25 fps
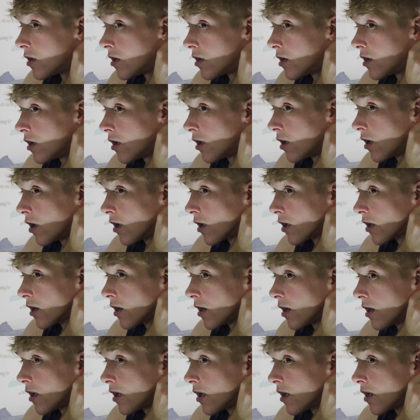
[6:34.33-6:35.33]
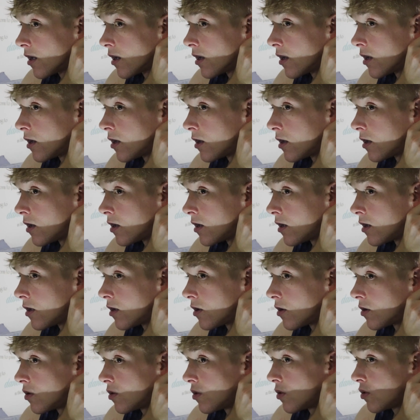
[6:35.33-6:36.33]
Oh, God.
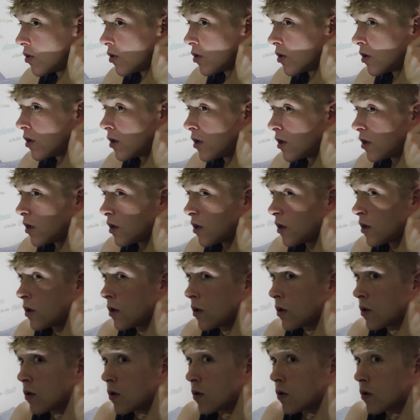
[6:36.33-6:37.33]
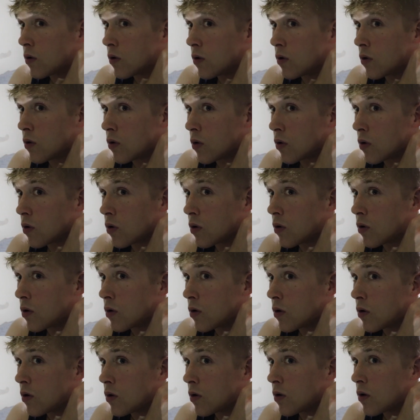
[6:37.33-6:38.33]
Ooh. Ooh.
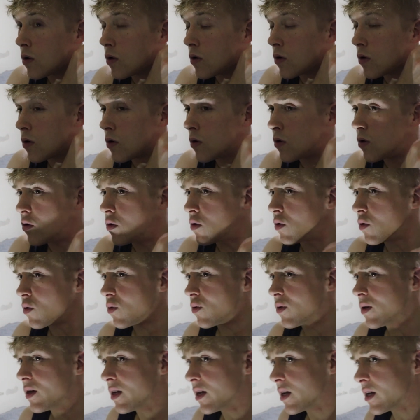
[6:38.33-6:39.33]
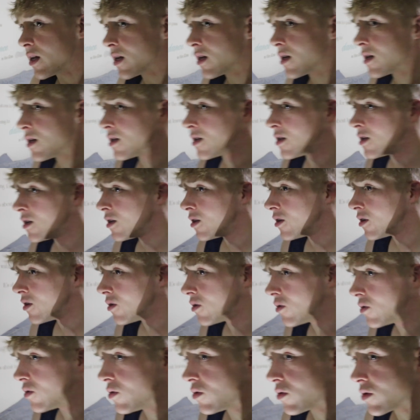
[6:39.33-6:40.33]
Ooh, wee.
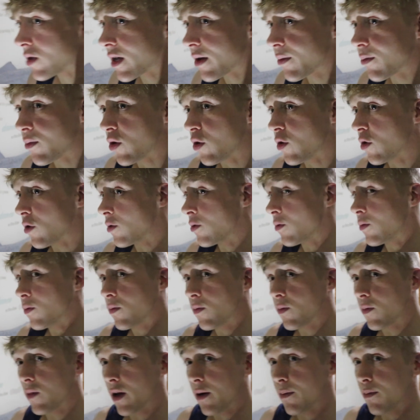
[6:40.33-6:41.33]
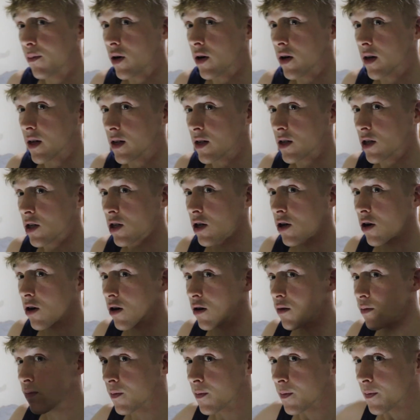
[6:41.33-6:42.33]
Ooh, that mo, that mug is
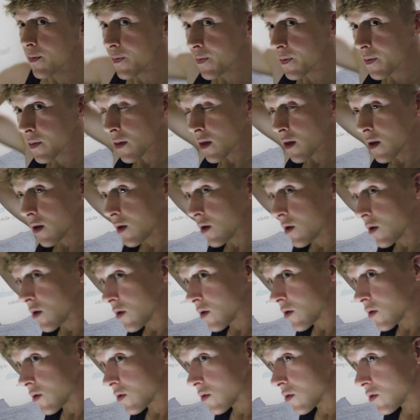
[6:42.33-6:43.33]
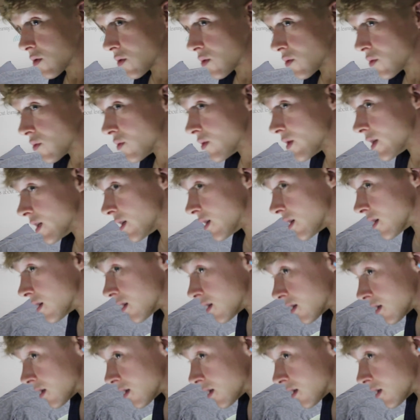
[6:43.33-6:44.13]
sharp. Ooh, wee.